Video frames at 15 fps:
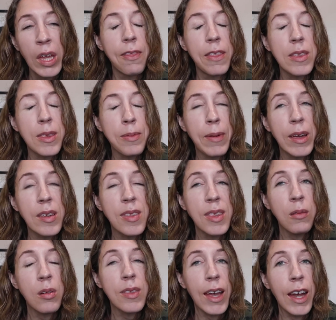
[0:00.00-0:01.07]
The space
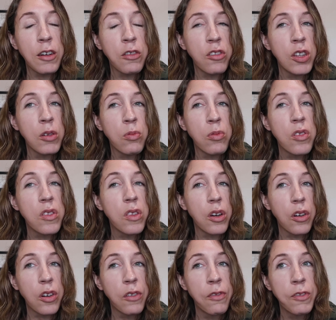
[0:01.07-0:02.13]
that was actually
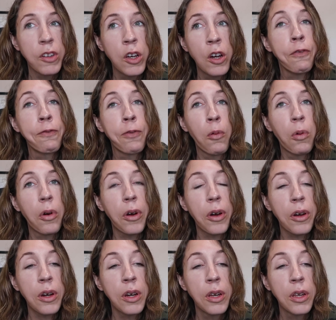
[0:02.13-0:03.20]
reserved
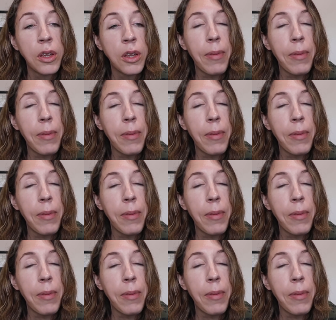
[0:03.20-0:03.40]
for